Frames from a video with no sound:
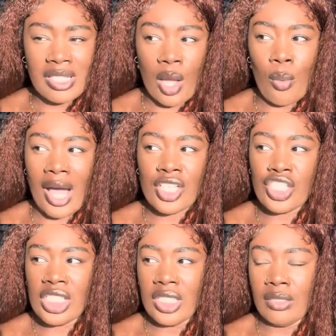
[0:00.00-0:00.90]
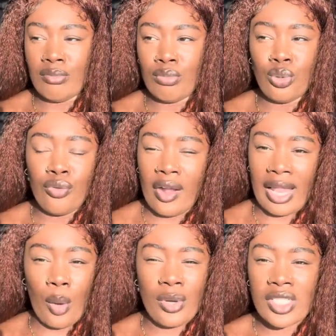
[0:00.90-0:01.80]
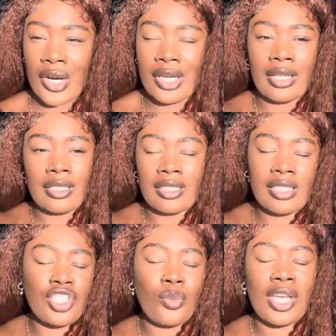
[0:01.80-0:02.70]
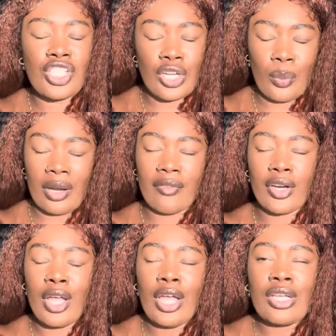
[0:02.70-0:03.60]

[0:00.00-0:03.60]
Like, why does she move here? Like, what's her situation or whatever?